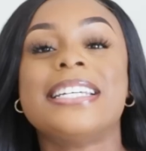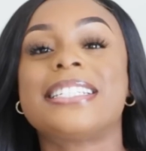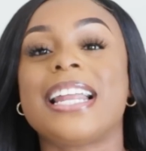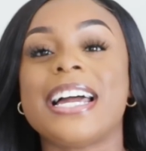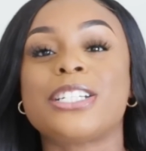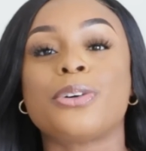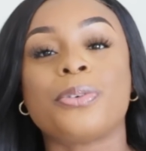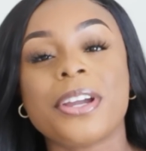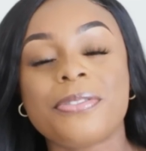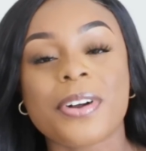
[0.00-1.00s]
slash
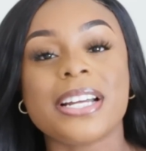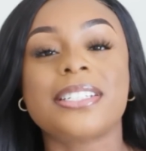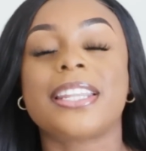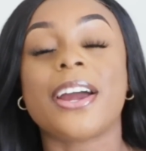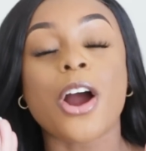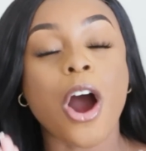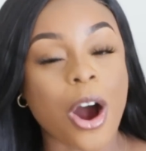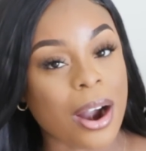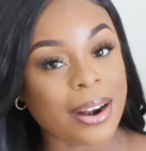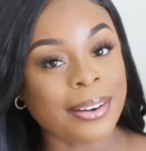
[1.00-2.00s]
refresh there
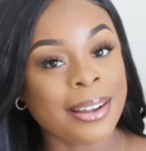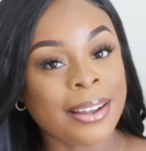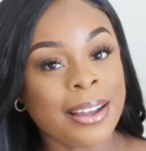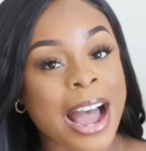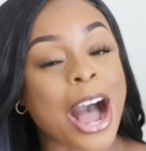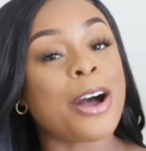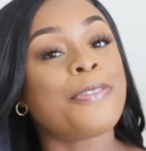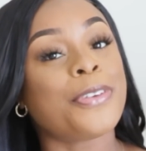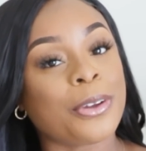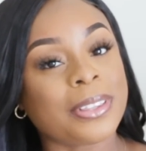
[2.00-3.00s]
are a
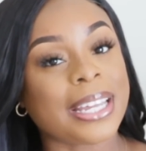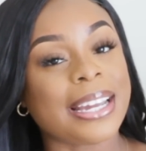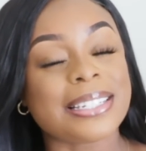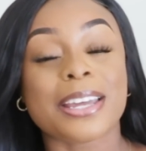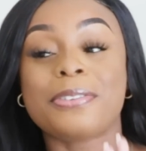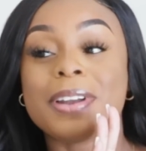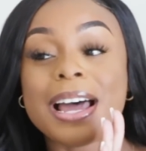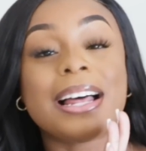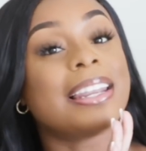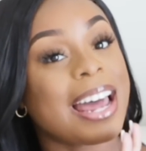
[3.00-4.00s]
few things, if
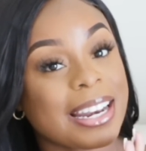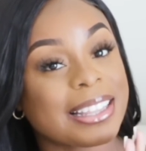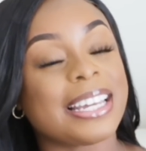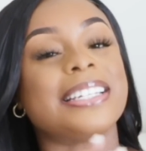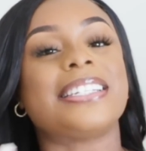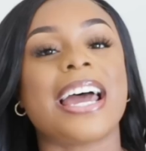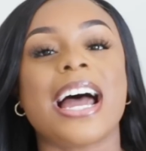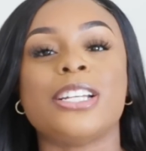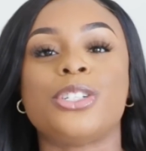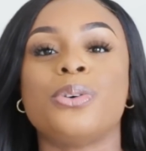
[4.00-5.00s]
not a lot of things that
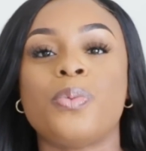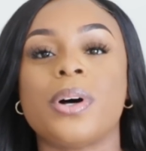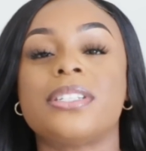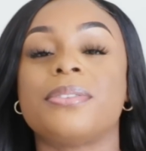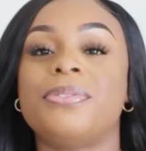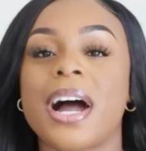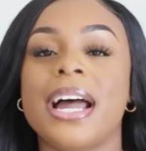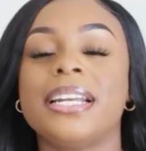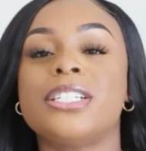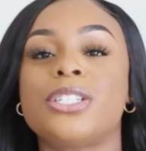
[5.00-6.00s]
I do want to
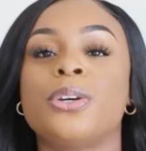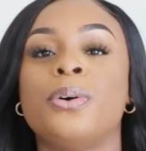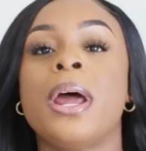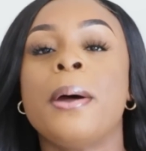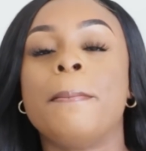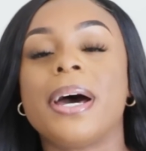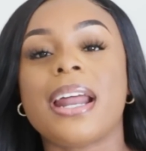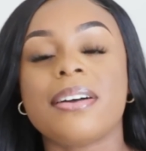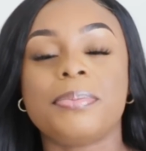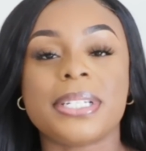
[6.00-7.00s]
fine tune, but
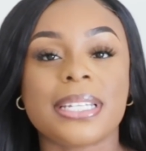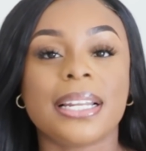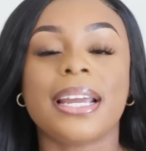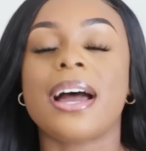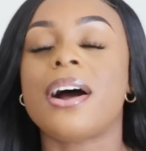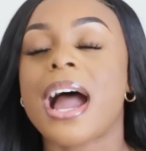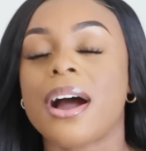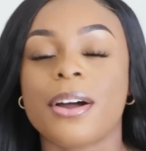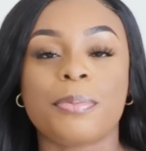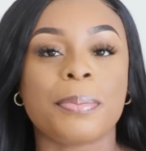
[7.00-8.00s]
I've been telling y'all
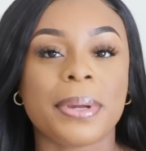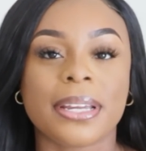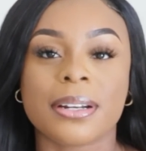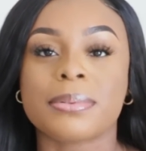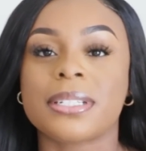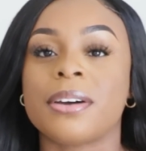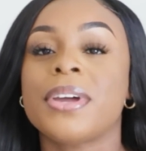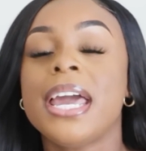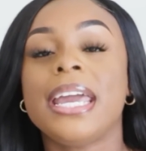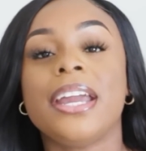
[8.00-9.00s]
how I've been picking up
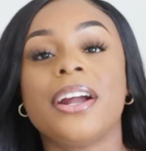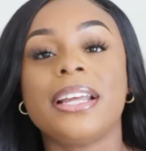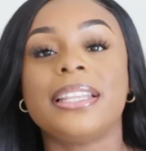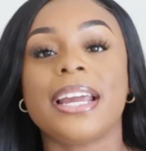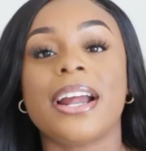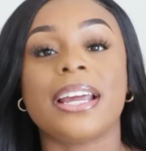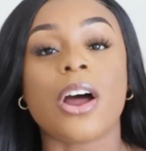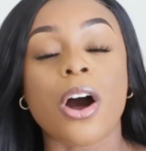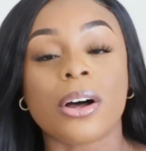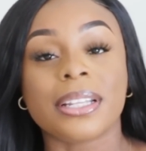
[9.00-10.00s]
stuff here and there in
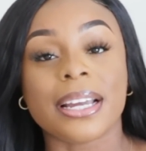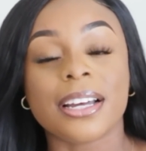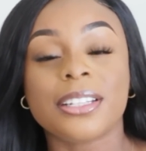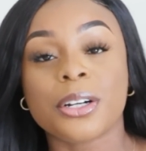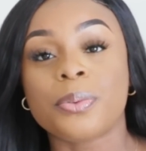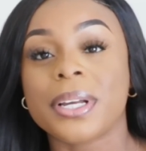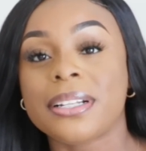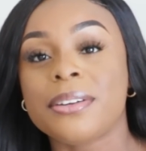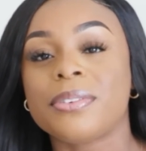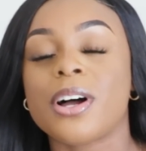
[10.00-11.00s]
all the other
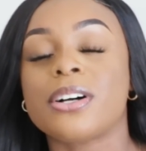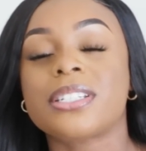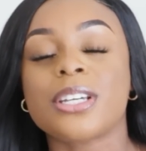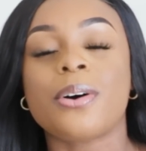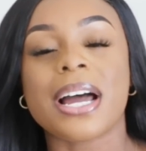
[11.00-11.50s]
weekly vlogs. So